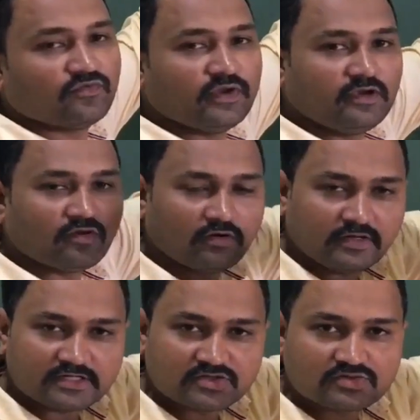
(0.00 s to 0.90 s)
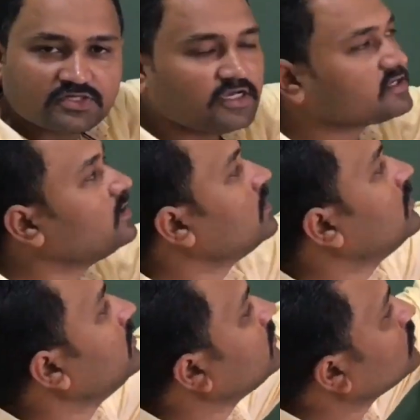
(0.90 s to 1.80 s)
will not dissociate
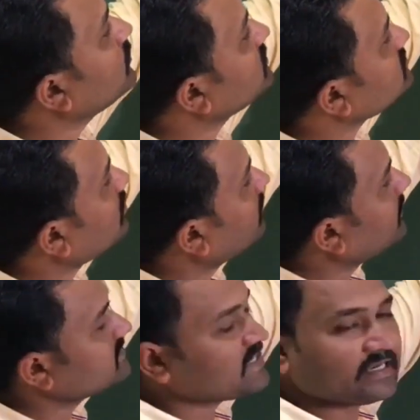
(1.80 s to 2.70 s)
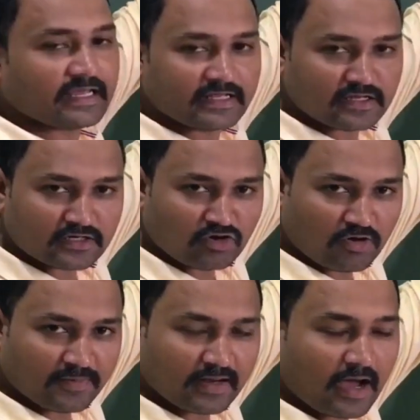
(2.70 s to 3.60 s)
into its complex ion and a
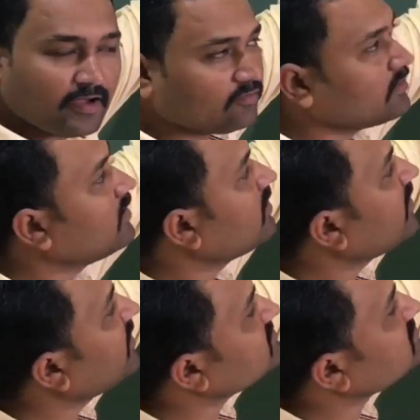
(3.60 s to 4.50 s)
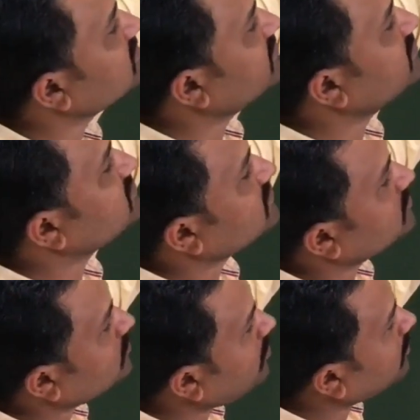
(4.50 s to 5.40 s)
normal ion, hence it is a
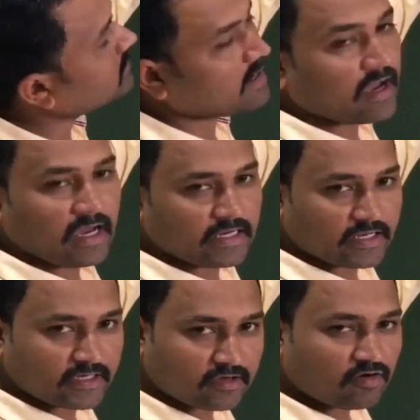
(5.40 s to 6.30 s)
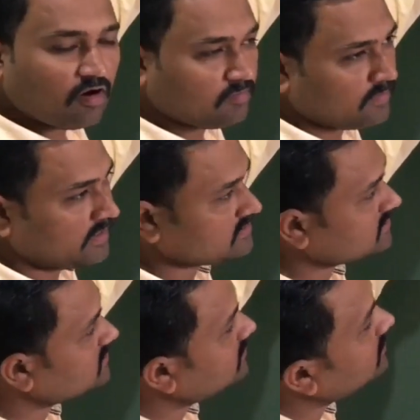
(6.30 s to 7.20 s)
non-anionic
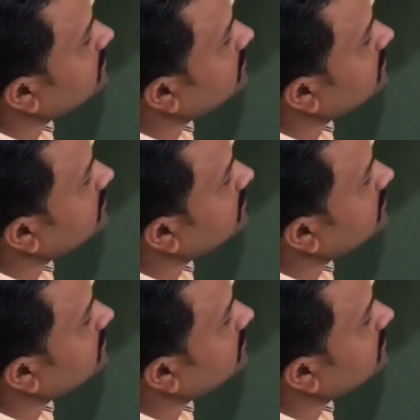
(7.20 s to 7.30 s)
complex.